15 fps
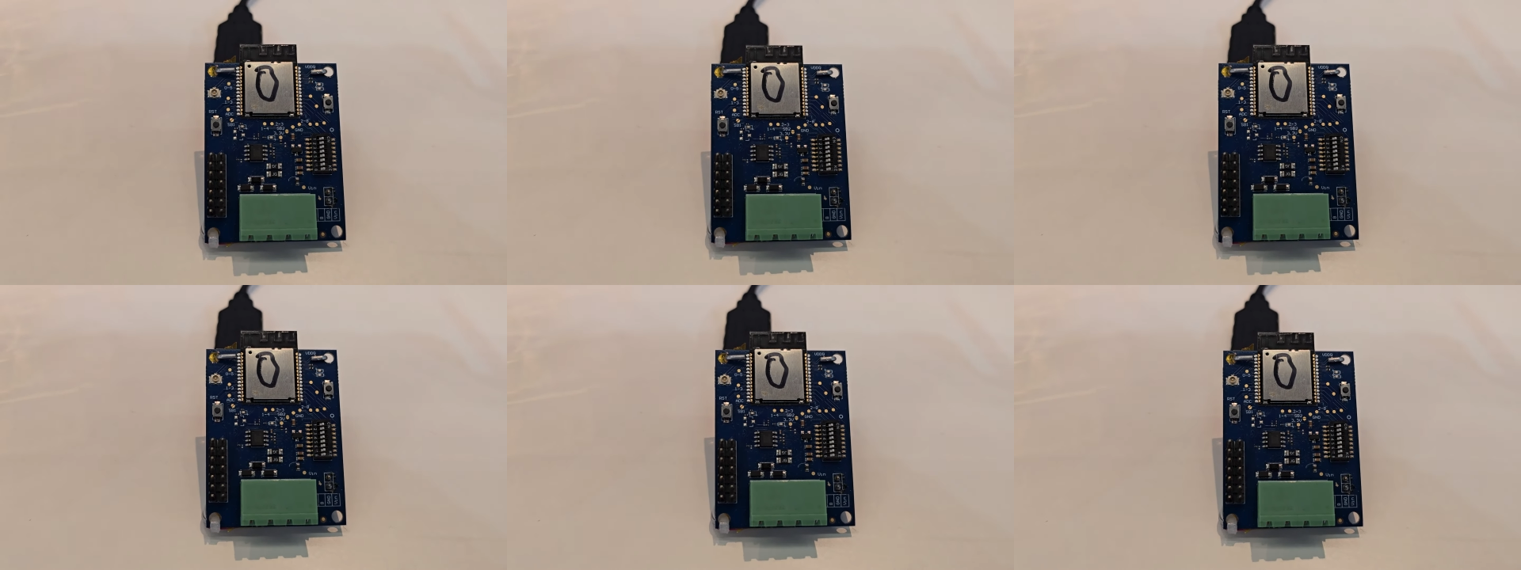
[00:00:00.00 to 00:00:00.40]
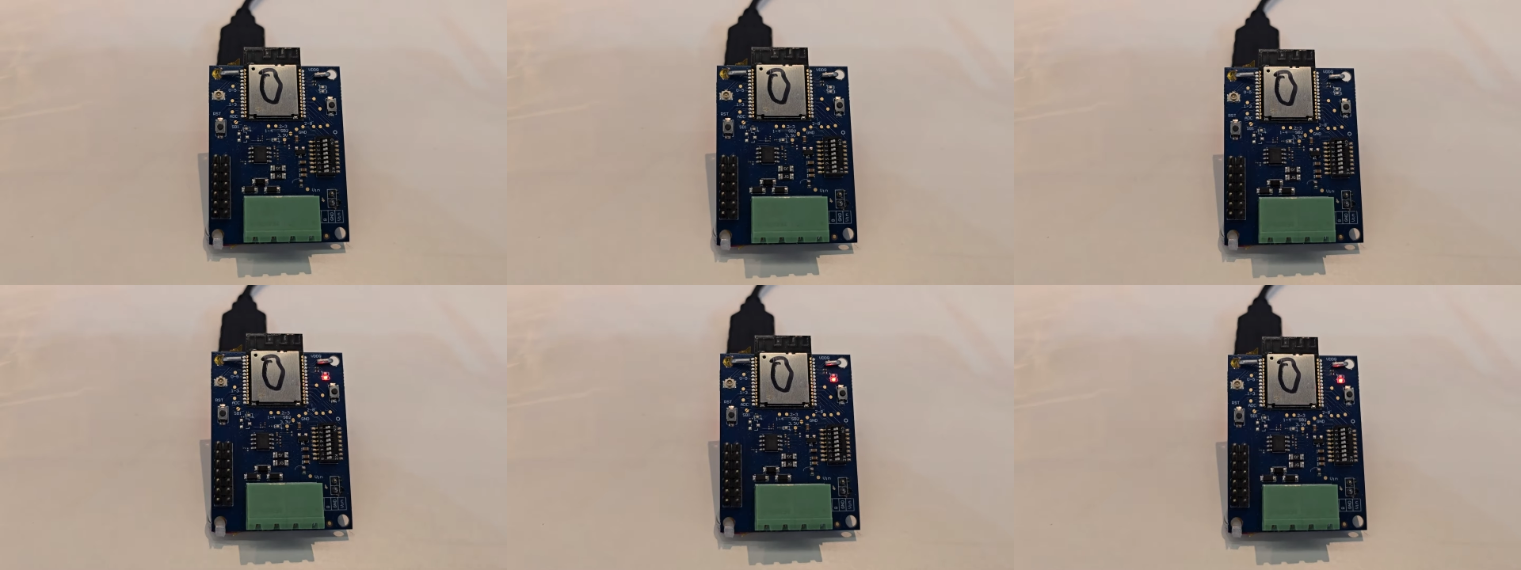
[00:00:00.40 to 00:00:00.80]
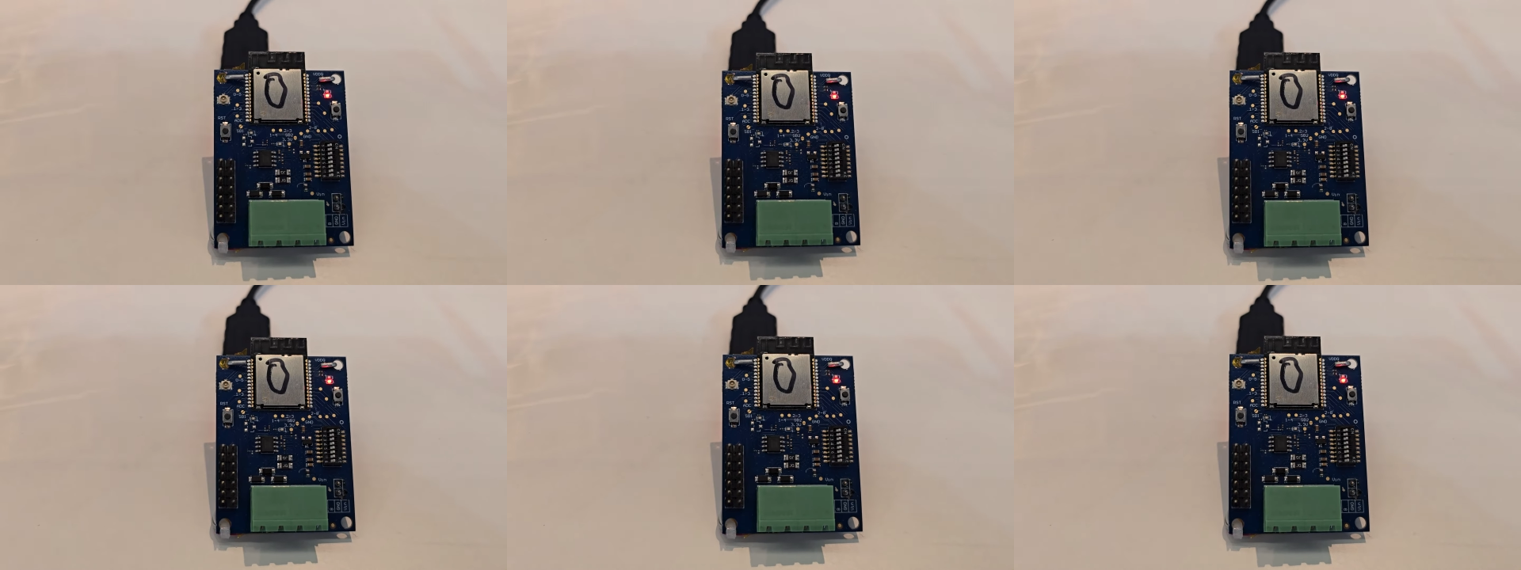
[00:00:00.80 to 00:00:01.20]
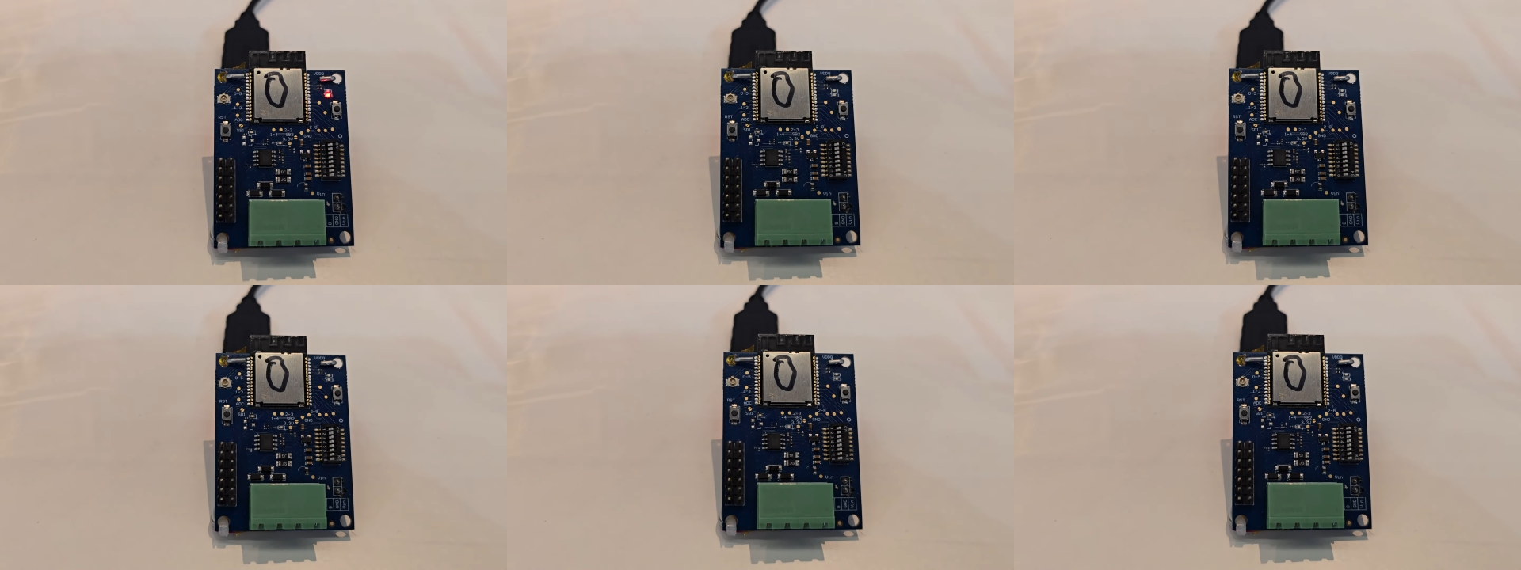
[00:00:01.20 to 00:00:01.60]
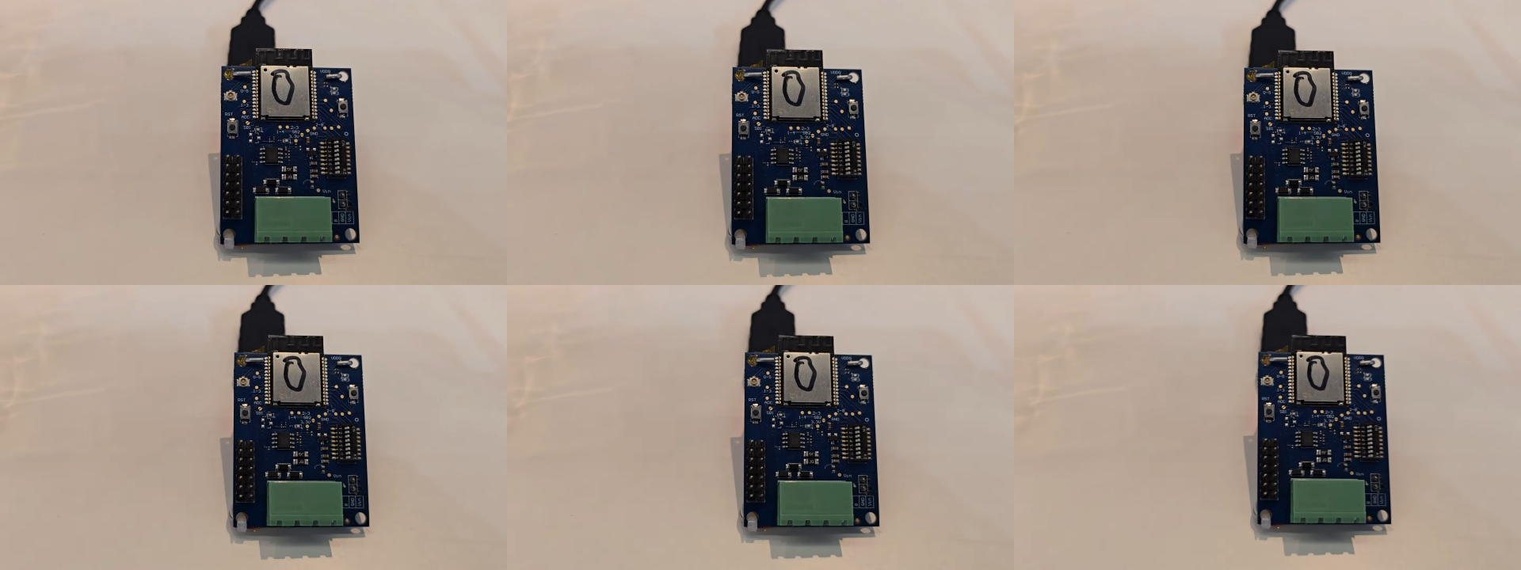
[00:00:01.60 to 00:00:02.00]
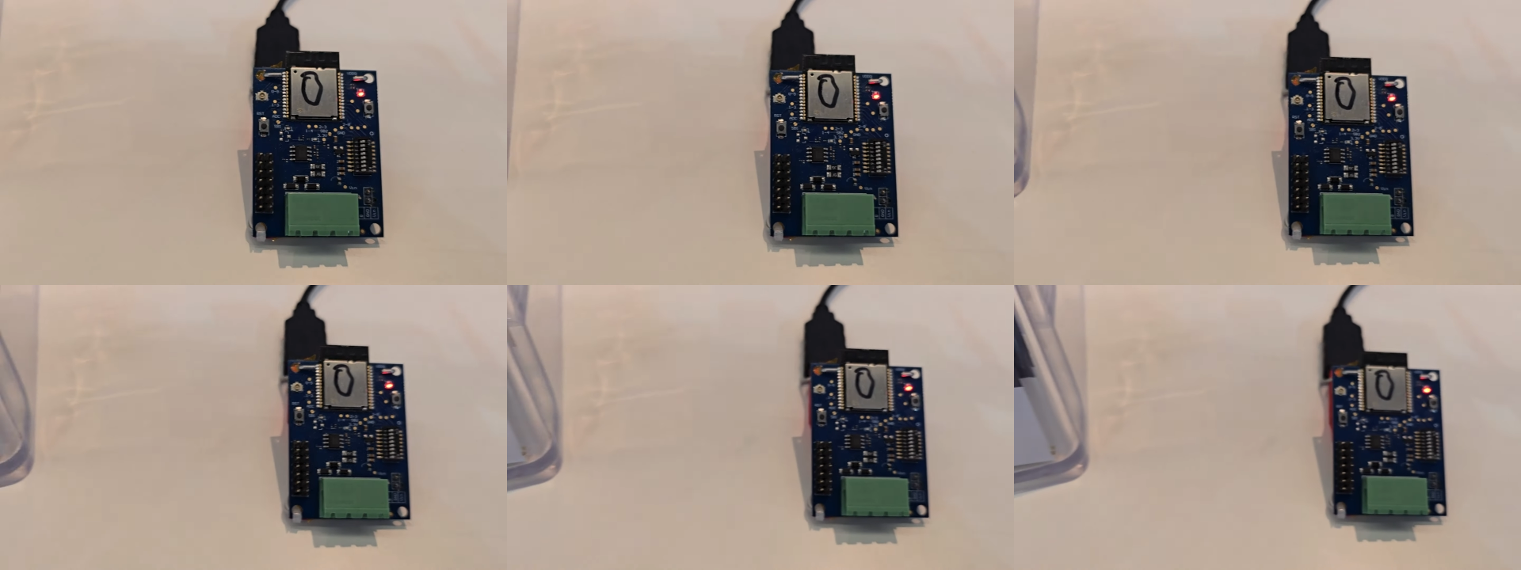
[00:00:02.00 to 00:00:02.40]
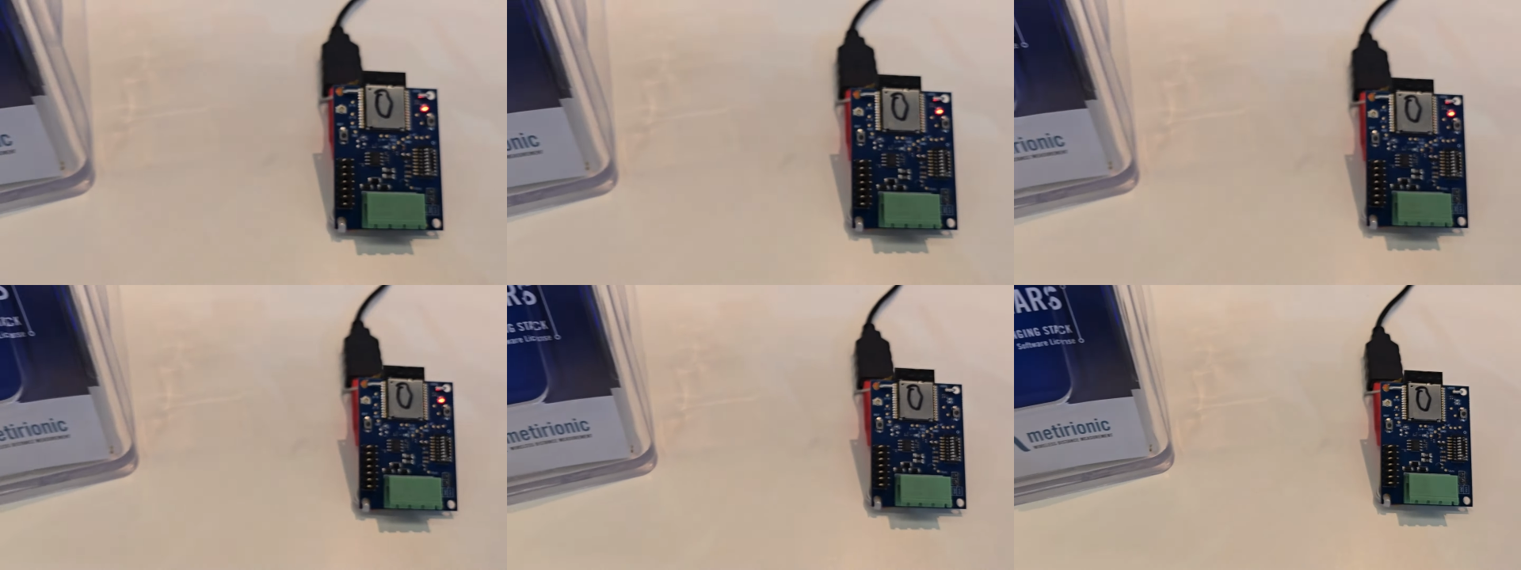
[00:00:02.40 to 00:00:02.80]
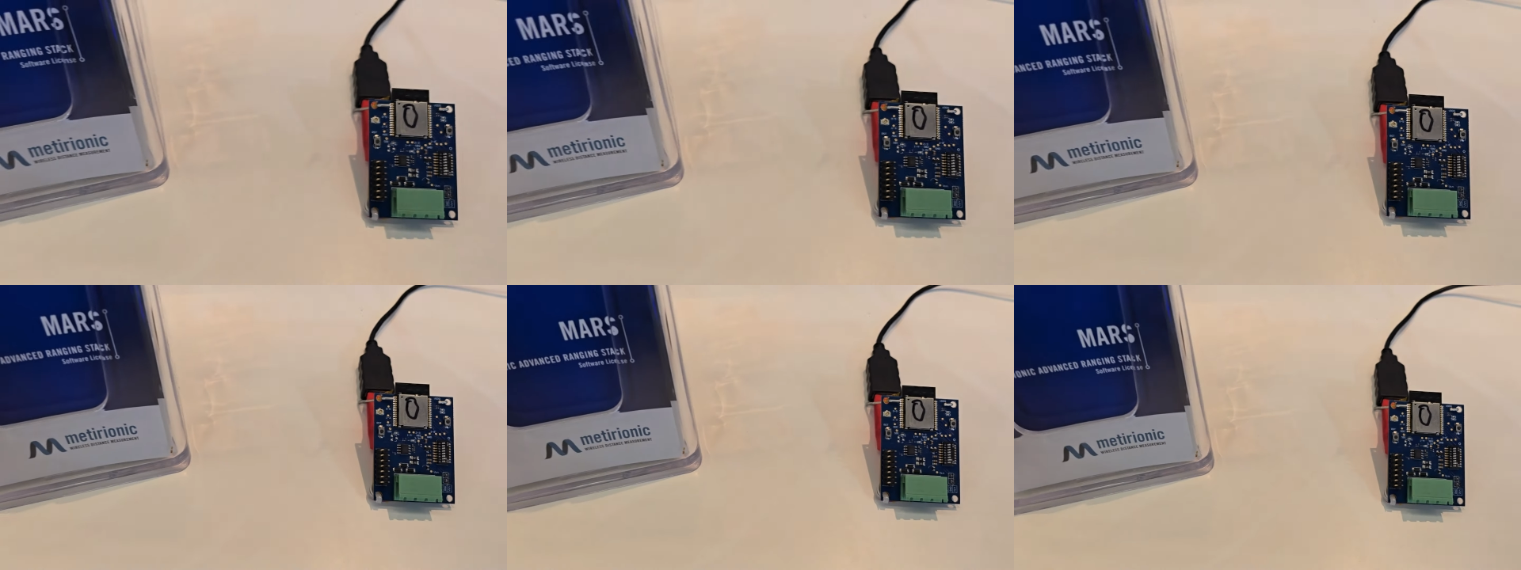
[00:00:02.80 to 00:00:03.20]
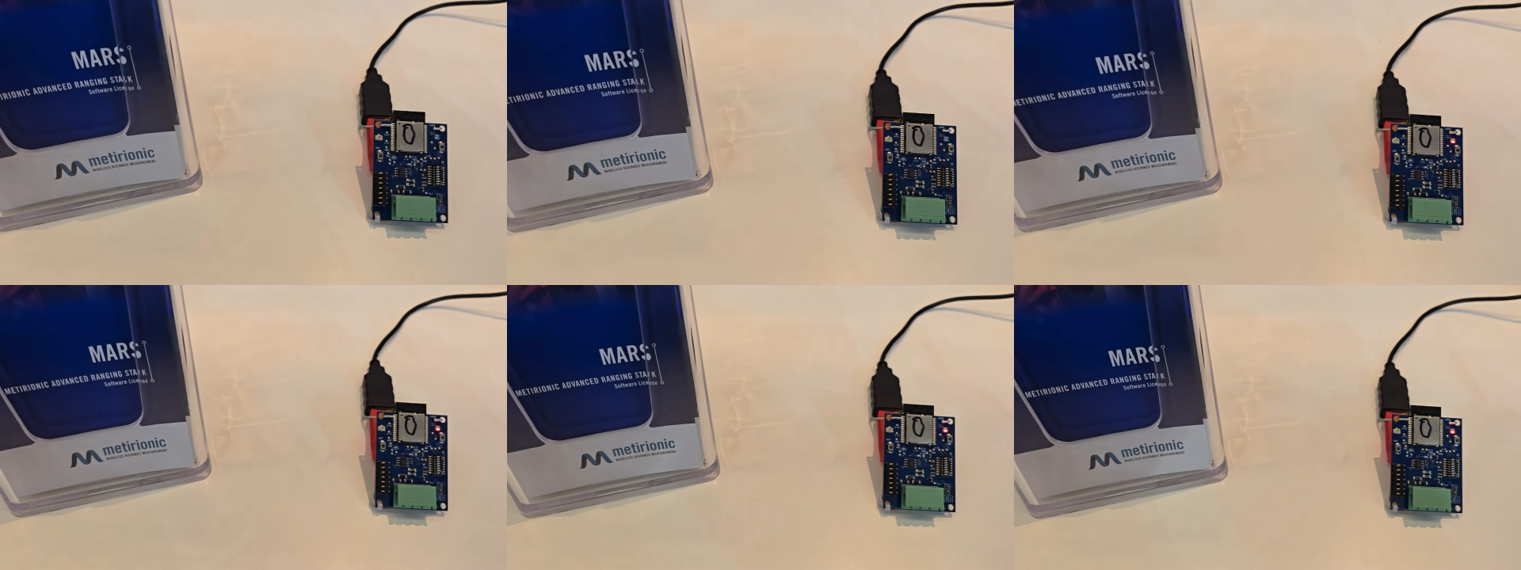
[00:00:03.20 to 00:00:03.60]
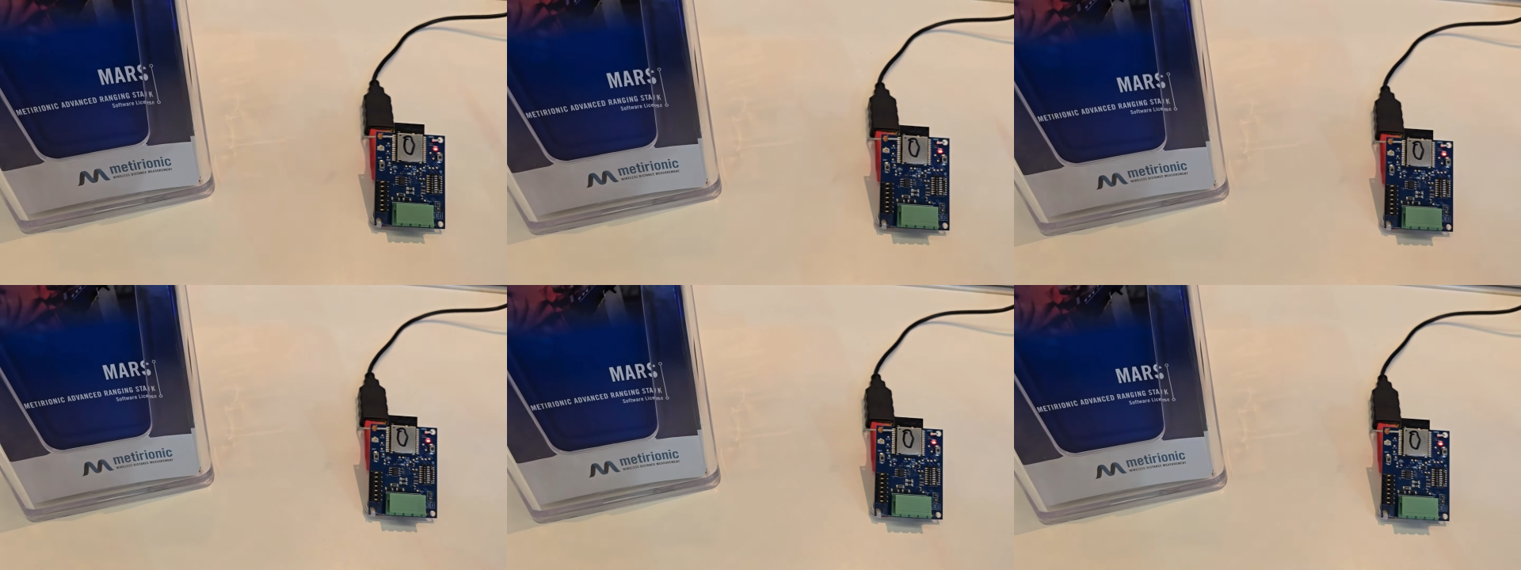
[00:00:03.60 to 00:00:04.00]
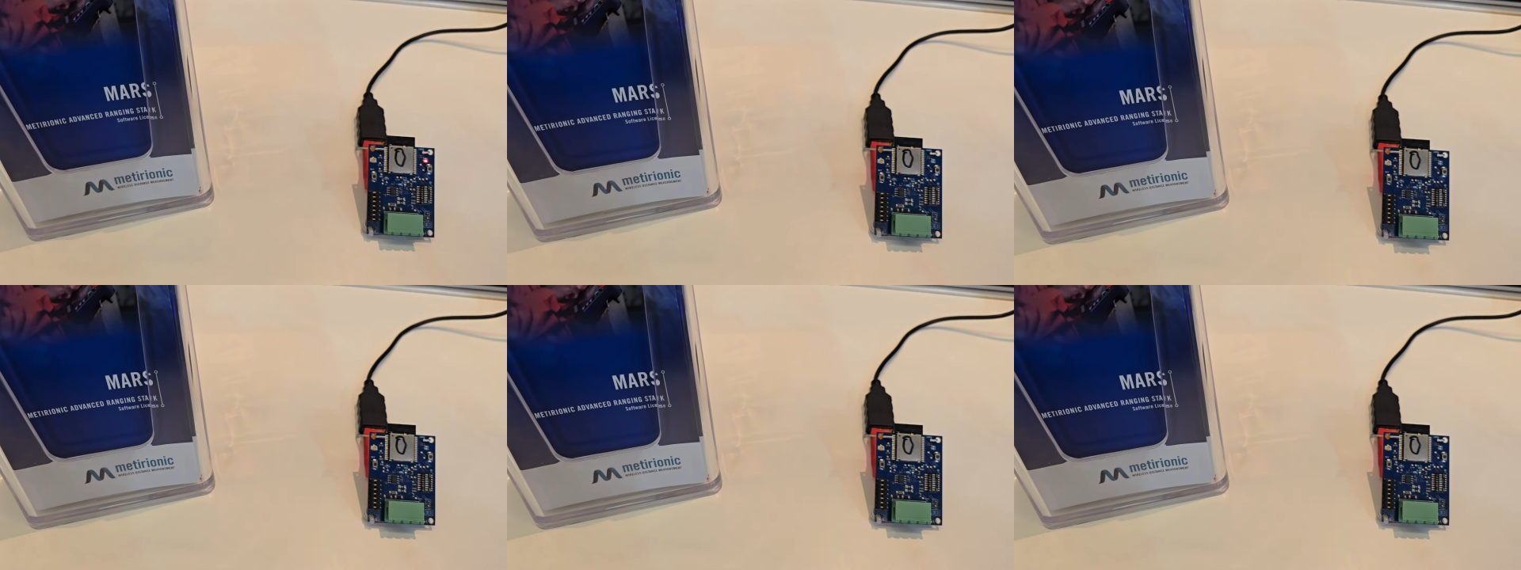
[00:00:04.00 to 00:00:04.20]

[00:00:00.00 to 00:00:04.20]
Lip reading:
[unreadable: no face in view]